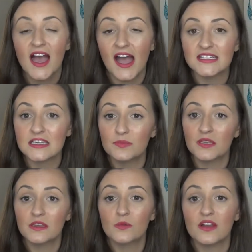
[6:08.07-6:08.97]
I
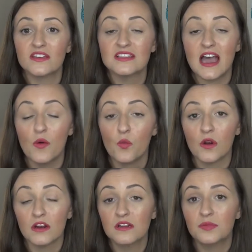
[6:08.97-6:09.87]
typically wear this at
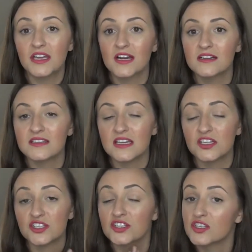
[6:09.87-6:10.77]
work because it
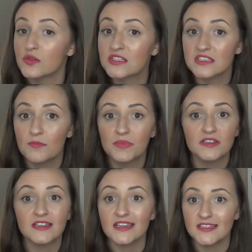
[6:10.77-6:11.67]
is just so simple
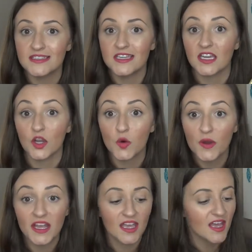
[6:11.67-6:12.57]
and easy and
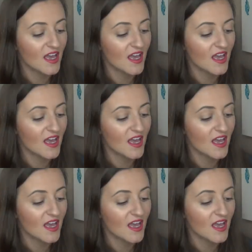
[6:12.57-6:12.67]
quick.